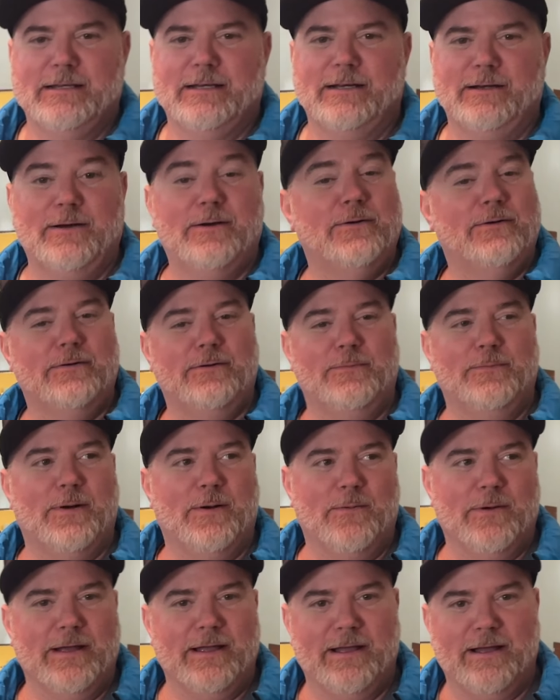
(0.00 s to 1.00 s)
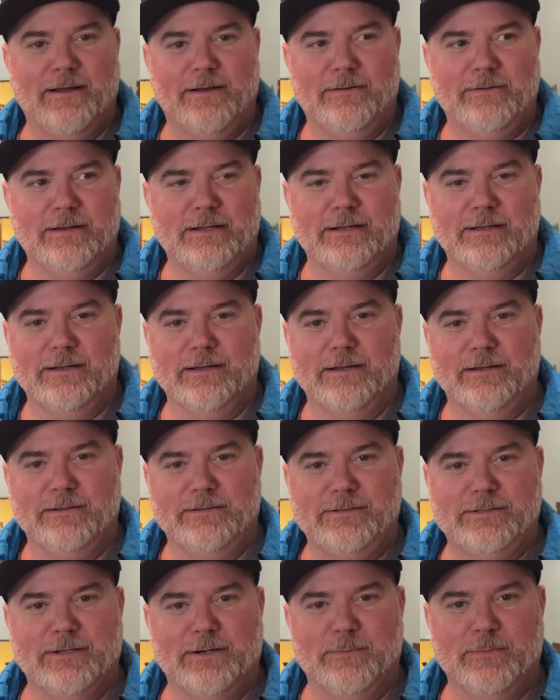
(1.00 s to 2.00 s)
Uh, on, on, my way out, the uh,
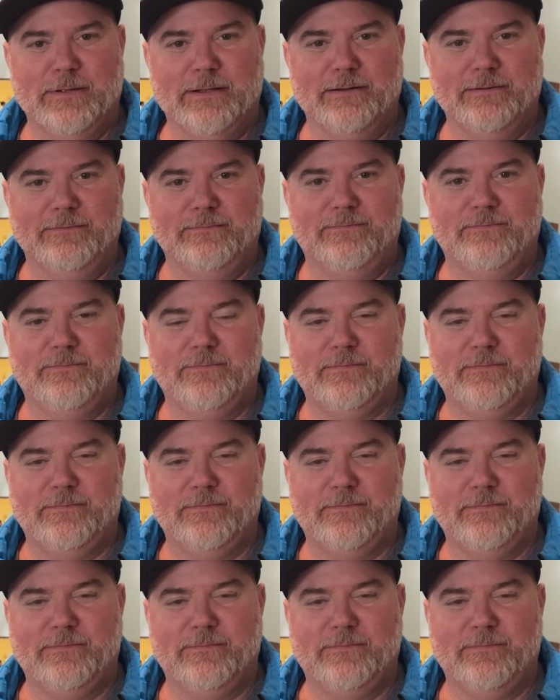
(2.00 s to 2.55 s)
gentleman